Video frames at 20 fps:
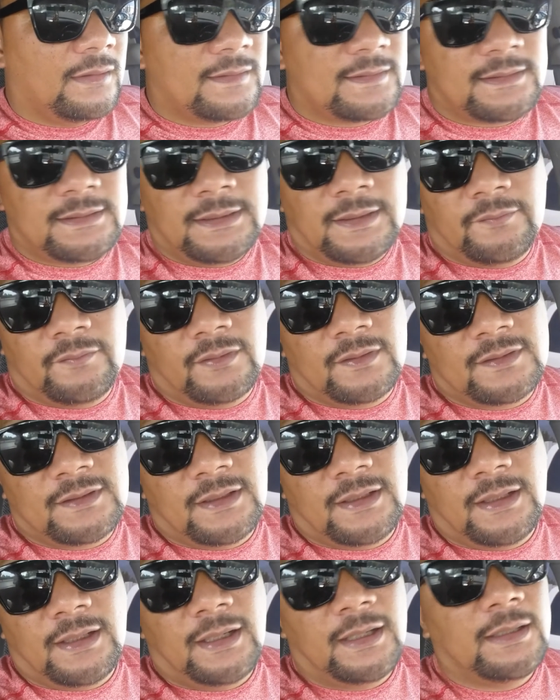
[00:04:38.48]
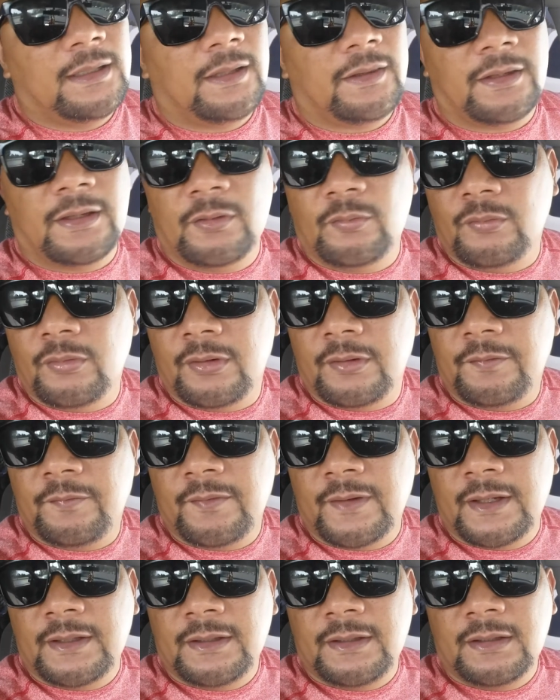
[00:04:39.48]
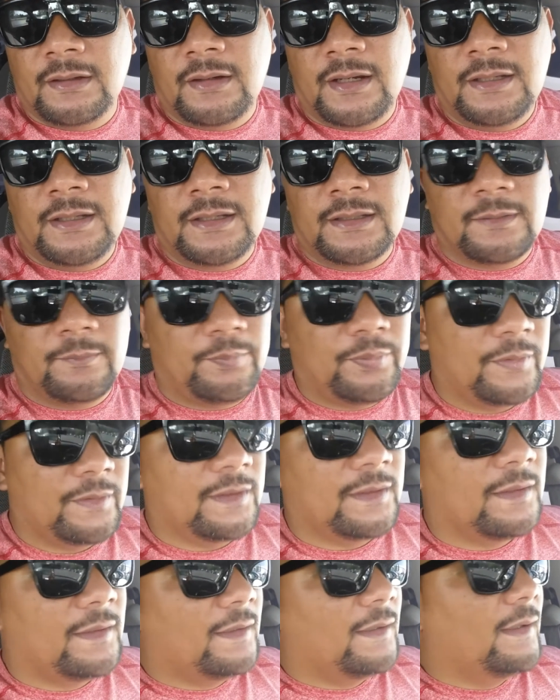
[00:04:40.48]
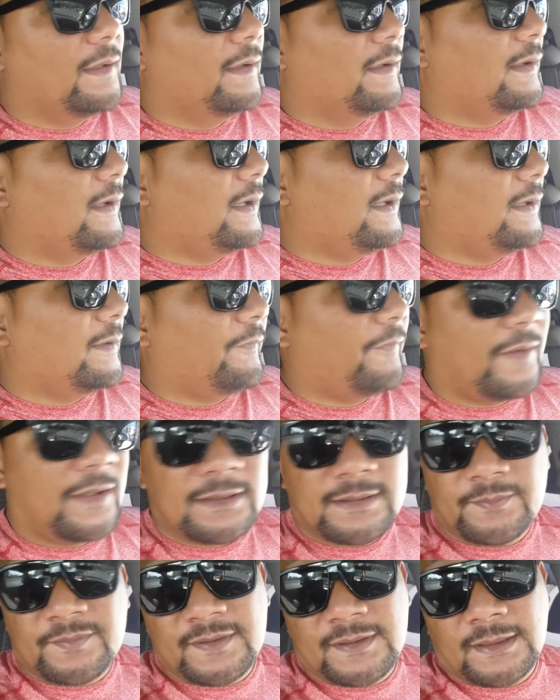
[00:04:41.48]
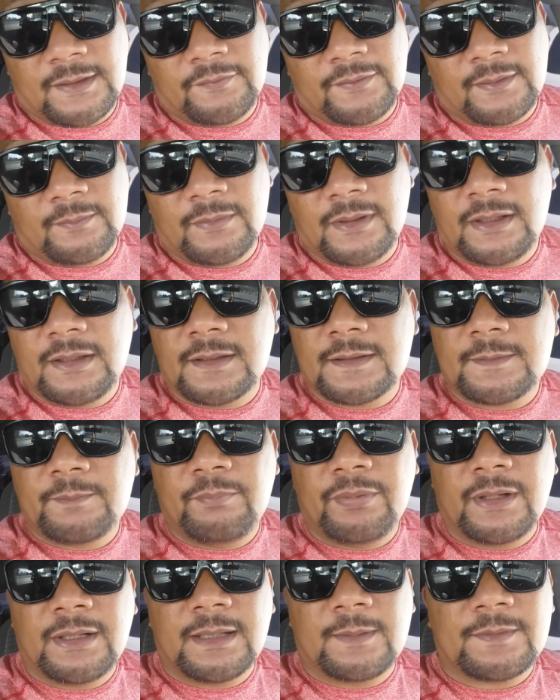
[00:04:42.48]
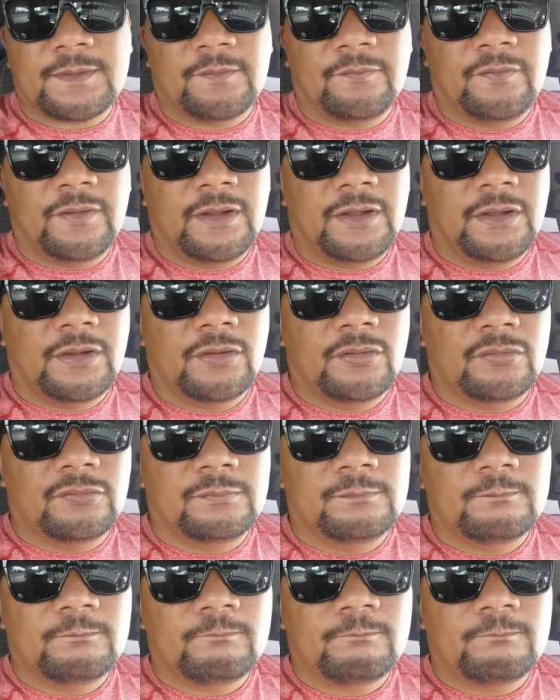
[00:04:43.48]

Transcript: see if there's anything worth finding there. I need to I need to find some stuff to make this pickups video